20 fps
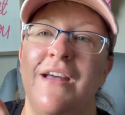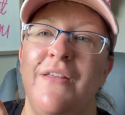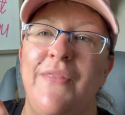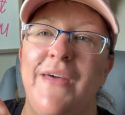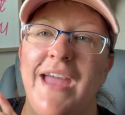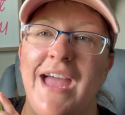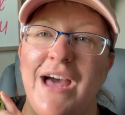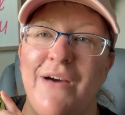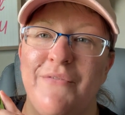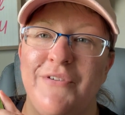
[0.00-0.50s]

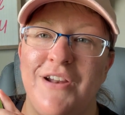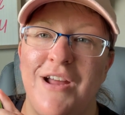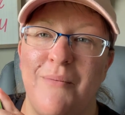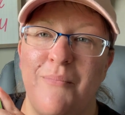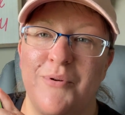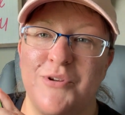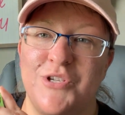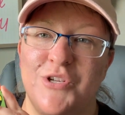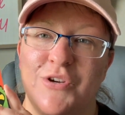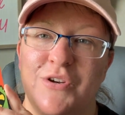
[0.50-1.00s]
they have an
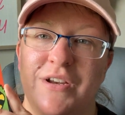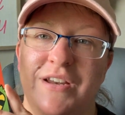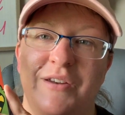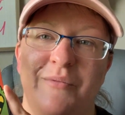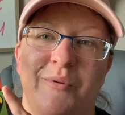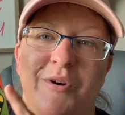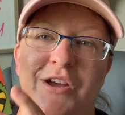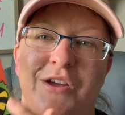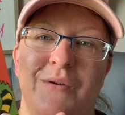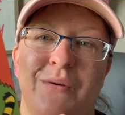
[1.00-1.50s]
opportunity
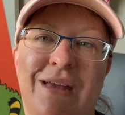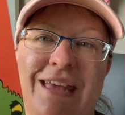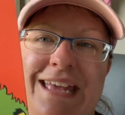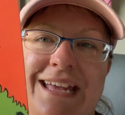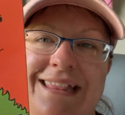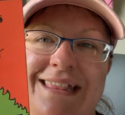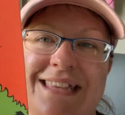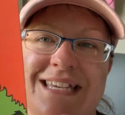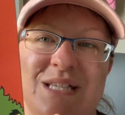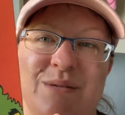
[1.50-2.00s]
where you can
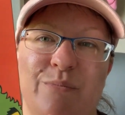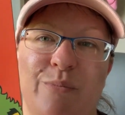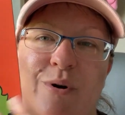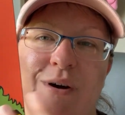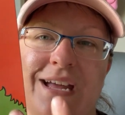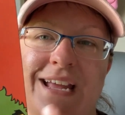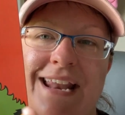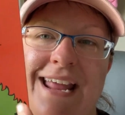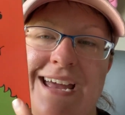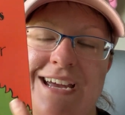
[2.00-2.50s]
get this
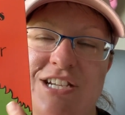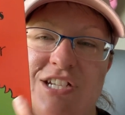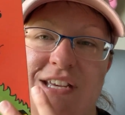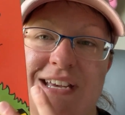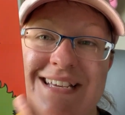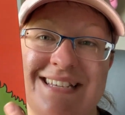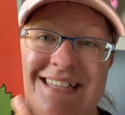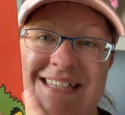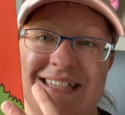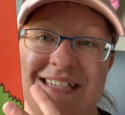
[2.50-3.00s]
book and
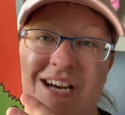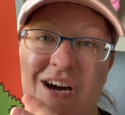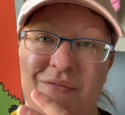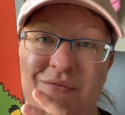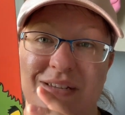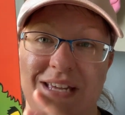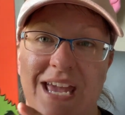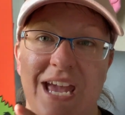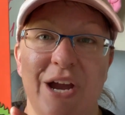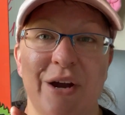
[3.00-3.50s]
actually a
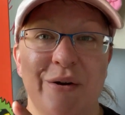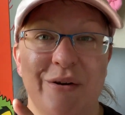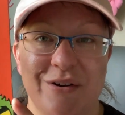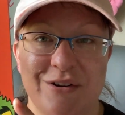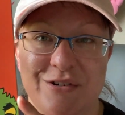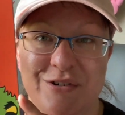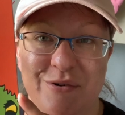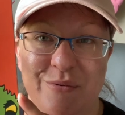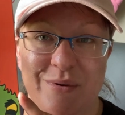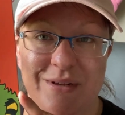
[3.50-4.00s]
stuffed
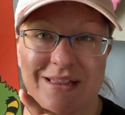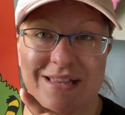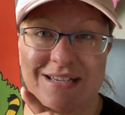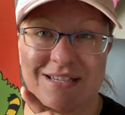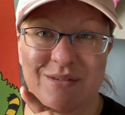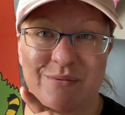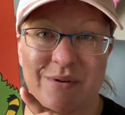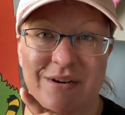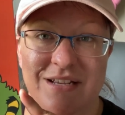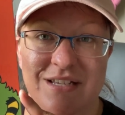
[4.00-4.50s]
character with
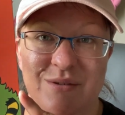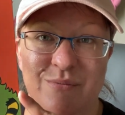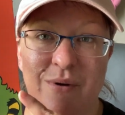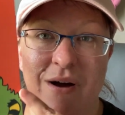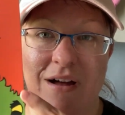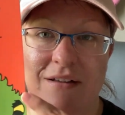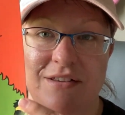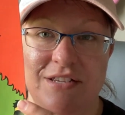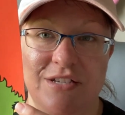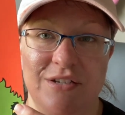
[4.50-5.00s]
this one as
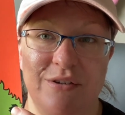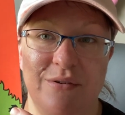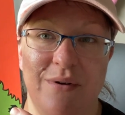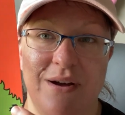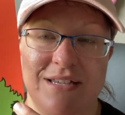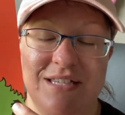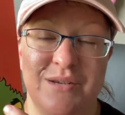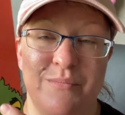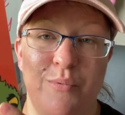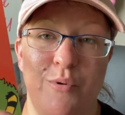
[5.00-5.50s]
well to
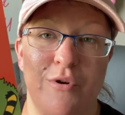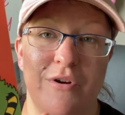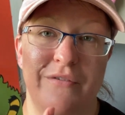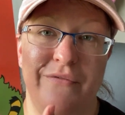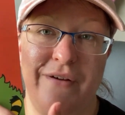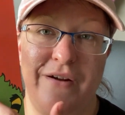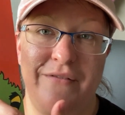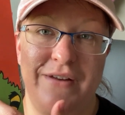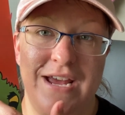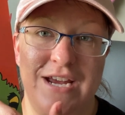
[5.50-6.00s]
support a
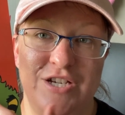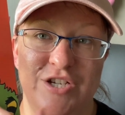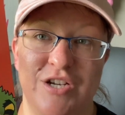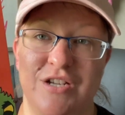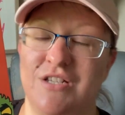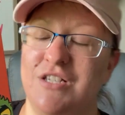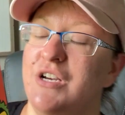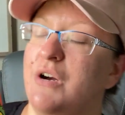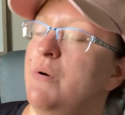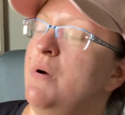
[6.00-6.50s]

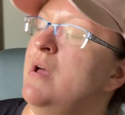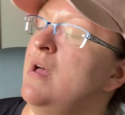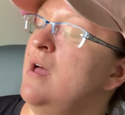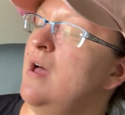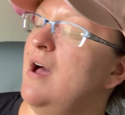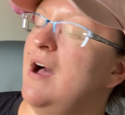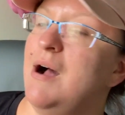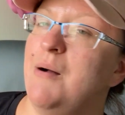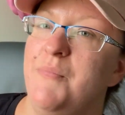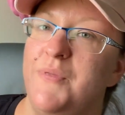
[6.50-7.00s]
foundation. So
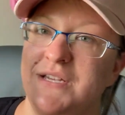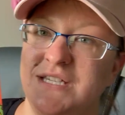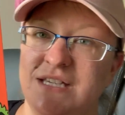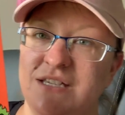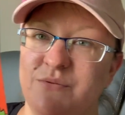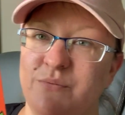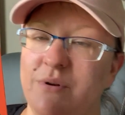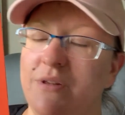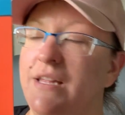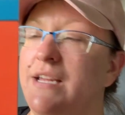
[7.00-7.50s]
this
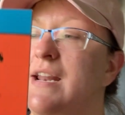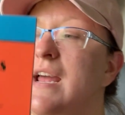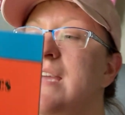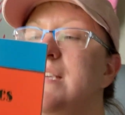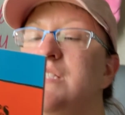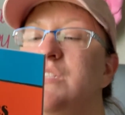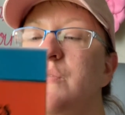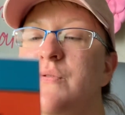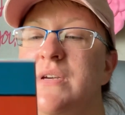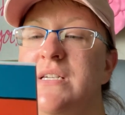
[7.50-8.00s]
is really
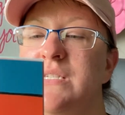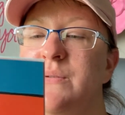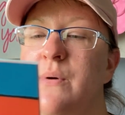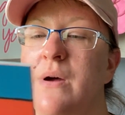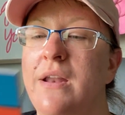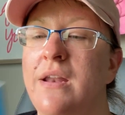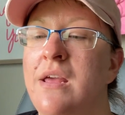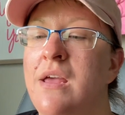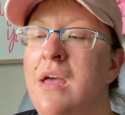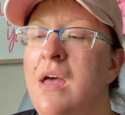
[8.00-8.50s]
nice. So this
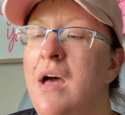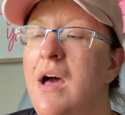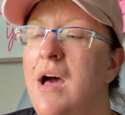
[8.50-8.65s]
one,